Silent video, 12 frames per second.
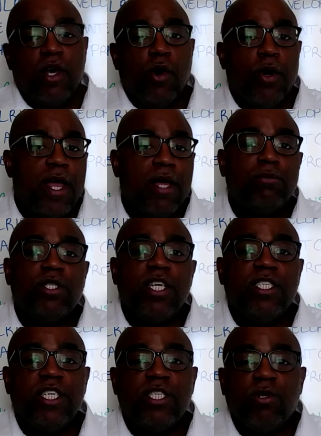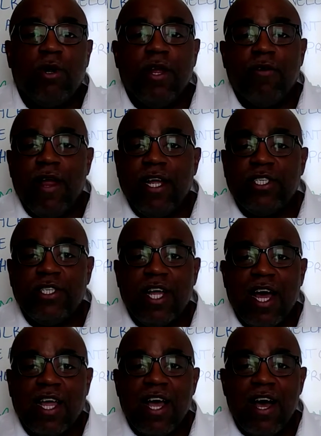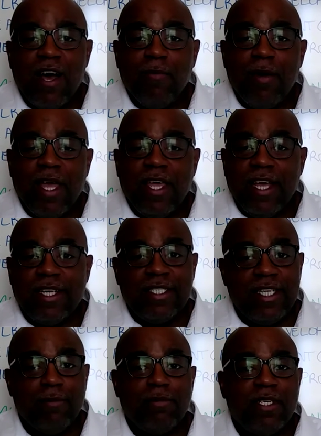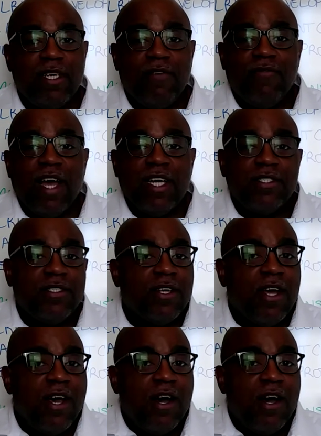Go to MJGStoryCreation.com and get tips and advice